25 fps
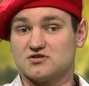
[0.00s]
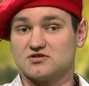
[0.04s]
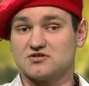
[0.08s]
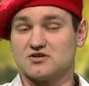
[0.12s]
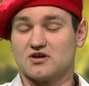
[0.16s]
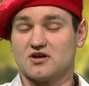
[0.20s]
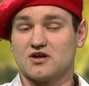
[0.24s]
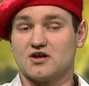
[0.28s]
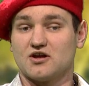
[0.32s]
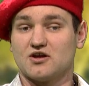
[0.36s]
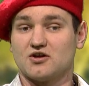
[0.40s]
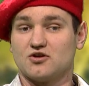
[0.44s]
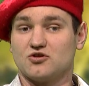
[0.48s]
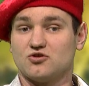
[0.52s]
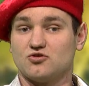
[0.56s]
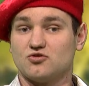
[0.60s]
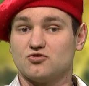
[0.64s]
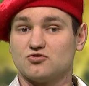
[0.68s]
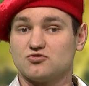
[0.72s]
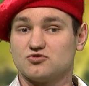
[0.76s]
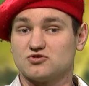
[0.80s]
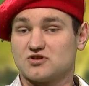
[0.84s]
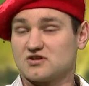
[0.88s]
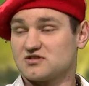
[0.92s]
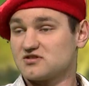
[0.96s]
this.
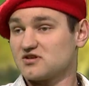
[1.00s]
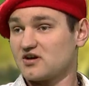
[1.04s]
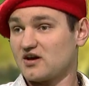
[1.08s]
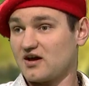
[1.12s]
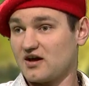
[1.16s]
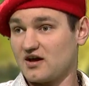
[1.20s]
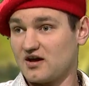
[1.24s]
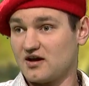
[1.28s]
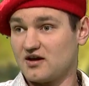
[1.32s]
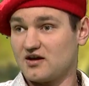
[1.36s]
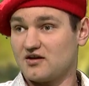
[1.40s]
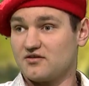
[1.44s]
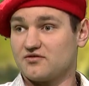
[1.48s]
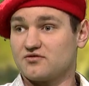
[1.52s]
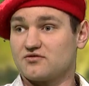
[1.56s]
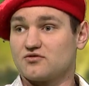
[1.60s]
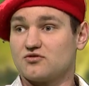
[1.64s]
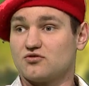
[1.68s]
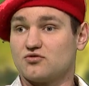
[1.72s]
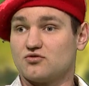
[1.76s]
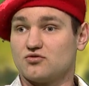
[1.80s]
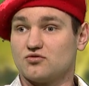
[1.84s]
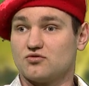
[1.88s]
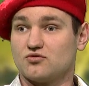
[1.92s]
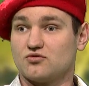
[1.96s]
You just have
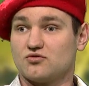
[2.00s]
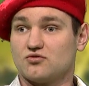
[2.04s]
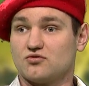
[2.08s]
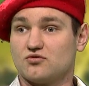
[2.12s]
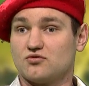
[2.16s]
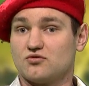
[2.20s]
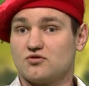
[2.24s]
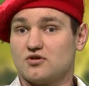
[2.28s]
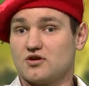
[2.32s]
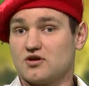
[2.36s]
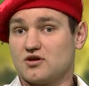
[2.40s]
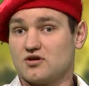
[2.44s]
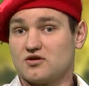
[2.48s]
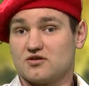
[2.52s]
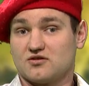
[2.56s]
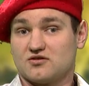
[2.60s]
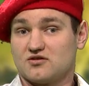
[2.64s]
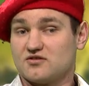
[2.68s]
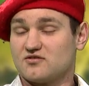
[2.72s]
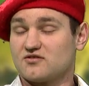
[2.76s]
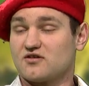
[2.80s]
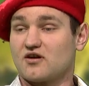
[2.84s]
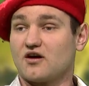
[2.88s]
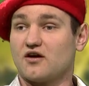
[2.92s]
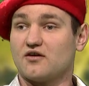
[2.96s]
to
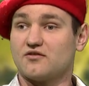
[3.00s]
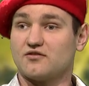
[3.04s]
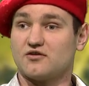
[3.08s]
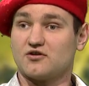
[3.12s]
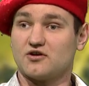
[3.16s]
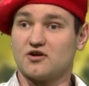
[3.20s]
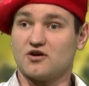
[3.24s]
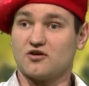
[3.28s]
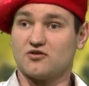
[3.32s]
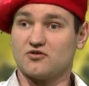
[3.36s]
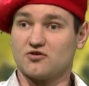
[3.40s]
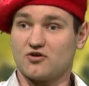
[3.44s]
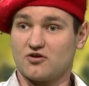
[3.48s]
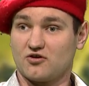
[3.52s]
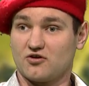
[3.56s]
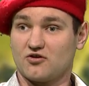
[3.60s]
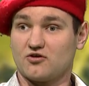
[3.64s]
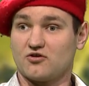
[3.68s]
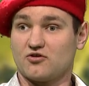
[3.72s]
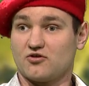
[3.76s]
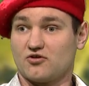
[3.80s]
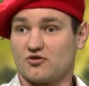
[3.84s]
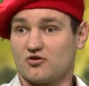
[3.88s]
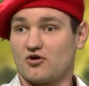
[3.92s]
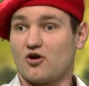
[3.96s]
discover in
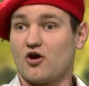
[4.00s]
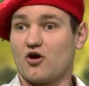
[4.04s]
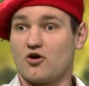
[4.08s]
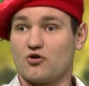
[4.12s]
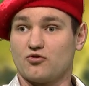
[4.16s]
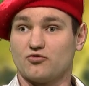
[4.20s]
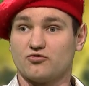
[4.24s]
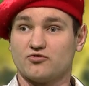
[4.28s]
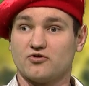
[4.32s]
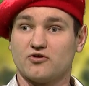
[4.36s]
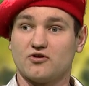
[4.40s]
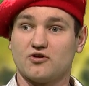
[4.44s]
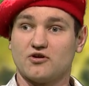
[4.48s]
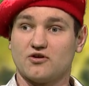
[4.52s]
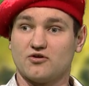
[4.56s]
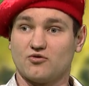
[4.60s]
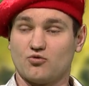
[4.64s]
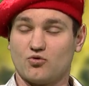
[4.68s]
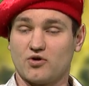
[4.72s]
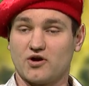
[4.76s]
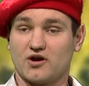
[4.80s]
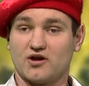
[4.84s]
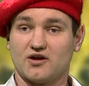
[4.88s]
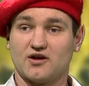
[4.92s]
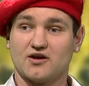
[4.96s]
your own
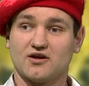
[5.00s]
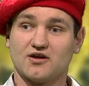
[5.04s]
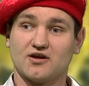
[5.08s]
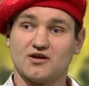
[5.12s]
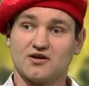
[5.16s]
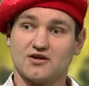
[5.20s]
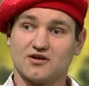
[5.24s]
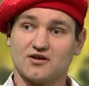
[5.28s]
way.